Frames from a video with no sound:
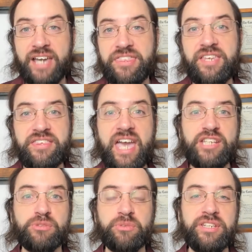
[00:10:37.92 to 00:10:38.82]
I think
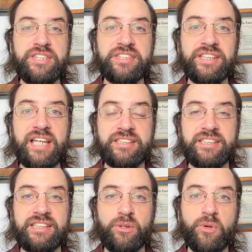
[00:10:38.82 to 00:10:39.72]
that's really the
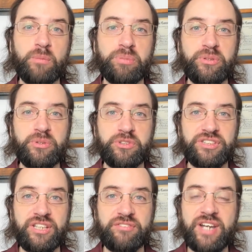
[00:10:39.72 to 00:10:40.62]
lesson that oil
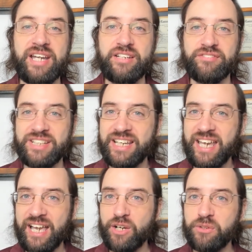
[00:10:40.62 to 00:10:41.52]
producers have kind of
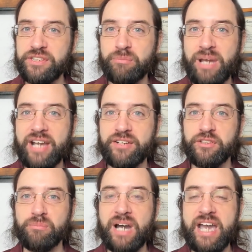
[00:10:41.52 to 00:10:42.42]
held in the back of
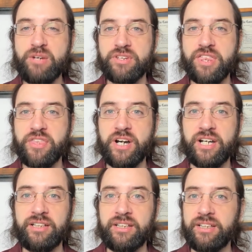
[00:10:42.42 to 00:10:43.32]
their mind where they
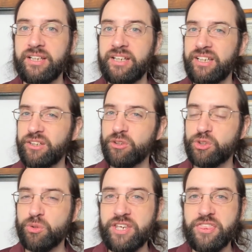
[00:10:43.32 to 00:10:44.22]
thought, you know,
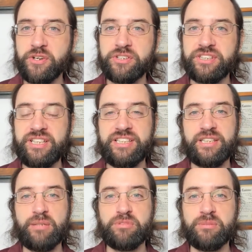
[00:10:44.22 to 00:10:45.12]
2013
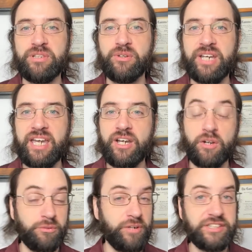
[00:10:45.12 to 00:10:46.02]
seems to be okay.
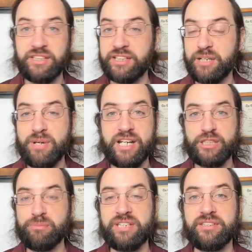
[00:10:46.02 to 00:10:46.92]
The rest of the
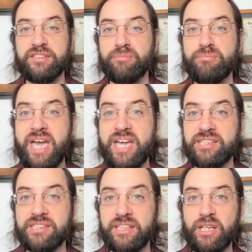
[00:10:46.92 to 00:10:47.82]
commodity space is a
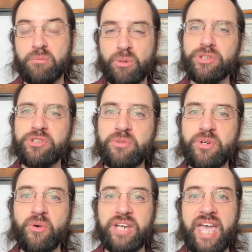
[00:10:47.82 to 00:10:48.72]
mess but we're
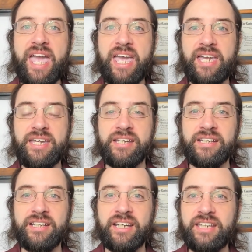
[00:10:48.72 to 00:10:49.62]
doing okay.
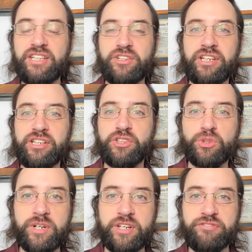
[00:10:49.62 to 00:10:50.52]
And then you get into
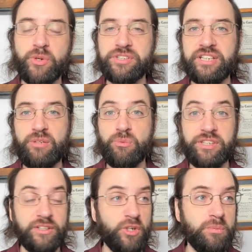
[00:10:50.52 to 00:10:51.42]
2014
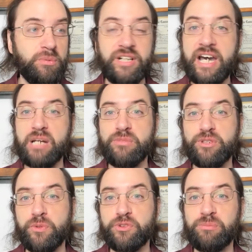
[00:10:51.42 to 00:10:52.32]
when the global economy
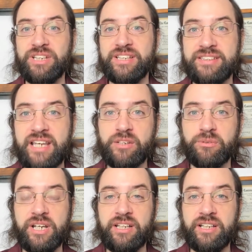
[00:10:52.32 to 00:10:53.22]
is supposed to be
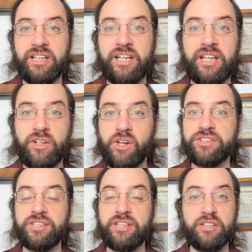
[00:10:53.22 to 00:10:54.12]
accelerating, and all
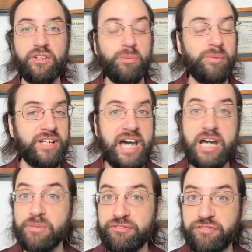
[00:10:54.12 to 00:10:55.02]
of a sudden the global
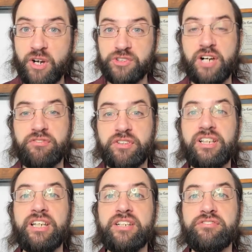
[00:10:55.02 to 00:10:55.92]
economy falls off a
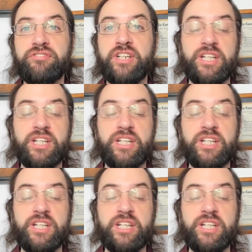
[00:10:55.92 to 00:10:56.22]
cliff.